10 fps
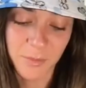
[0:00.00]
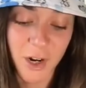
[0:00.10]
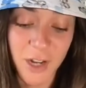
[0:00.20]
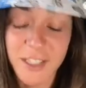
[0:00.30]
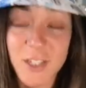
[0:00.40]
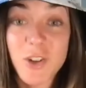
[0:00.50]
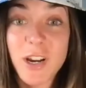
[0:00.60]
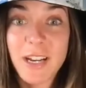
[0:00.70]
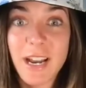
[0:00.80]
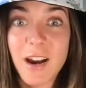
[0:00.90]

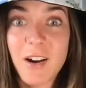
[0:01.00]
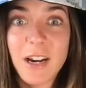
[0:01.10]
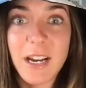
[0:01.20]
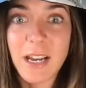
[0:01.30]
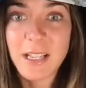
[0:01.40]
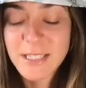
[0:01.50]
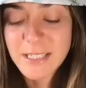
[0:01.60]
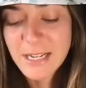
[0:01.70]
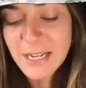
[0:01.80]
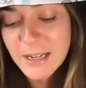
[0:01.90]
concentrated area and
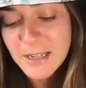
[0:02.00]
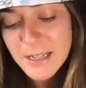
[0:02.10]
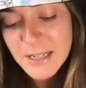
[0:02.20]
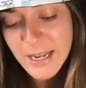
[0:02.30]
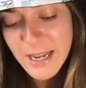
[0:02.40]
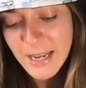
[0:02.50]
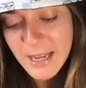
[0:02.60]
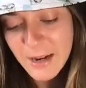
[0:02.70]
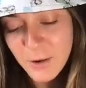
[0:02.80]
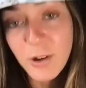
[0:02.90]
city,
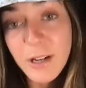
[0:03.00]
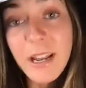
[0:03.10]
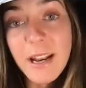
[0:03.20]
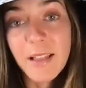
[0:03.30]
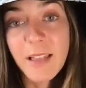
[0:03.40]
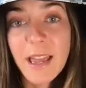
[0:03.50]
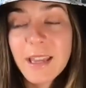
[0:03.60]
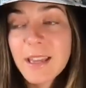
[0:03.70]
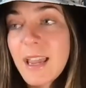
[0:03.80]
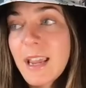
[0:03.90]
or in
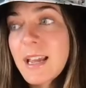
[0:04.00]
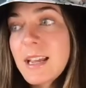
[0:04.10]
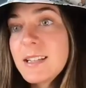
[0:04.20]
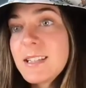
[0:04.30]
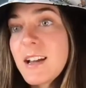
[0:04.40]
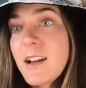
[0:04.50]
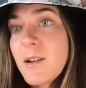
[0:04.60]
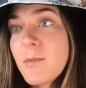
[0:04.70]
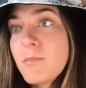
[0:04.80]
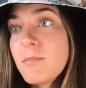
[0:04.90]
LA. And
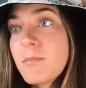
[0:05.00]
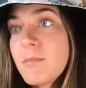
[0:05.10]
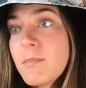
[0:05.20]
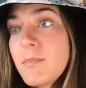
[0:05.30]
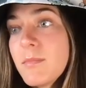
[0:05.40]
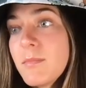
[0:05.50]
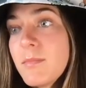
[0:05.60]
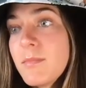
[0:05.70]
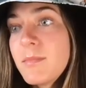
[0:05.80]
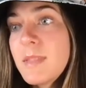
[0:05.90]

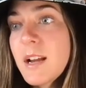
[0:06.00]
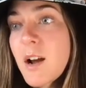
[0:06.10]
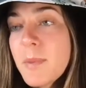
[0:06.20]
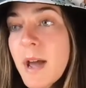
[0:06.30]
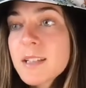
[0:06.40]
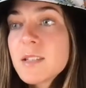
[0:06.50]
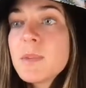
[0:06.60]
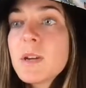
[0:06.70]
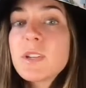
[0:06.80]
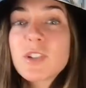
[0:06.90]
they got back to
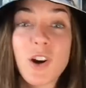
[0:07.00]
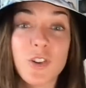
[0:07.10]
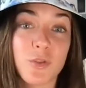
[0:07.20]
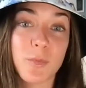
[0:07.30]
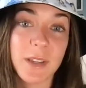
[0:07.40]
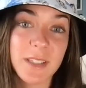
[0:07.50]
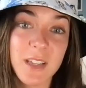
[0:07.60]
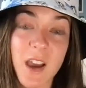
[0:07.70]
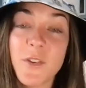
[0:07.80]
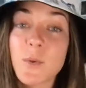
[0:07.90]
me. We talked through my
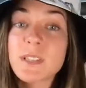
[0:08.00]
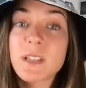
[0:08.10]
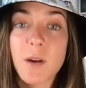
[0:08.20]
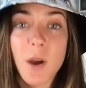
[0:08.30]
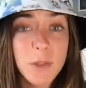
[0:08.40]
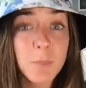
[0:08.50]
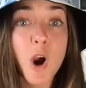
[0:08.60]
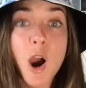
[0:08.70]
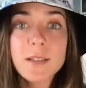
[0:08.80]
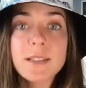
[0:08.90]
stuff. It was a
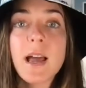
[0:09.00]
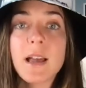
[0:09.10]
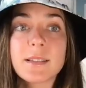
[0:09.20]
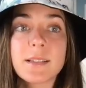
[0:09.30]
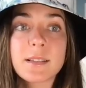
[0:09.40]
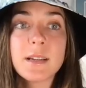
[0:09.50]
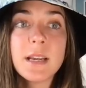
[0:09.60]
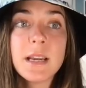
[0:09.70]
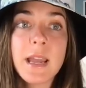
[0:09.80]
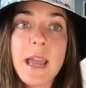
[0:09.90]
process,
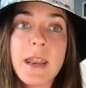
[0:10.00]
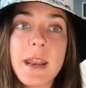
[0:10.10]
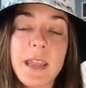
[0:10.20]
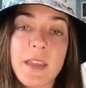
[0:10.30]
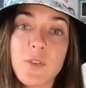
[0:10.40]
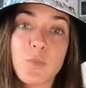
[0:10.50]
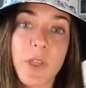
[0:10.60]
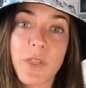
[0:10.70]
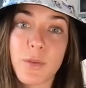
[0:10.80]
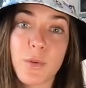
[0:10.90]
and I even
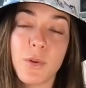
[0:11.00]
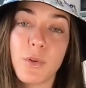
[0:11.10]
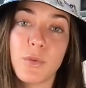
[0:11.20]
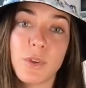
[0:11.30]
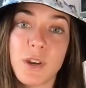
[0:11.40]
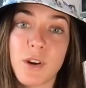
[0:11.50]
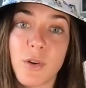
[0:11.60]
went through,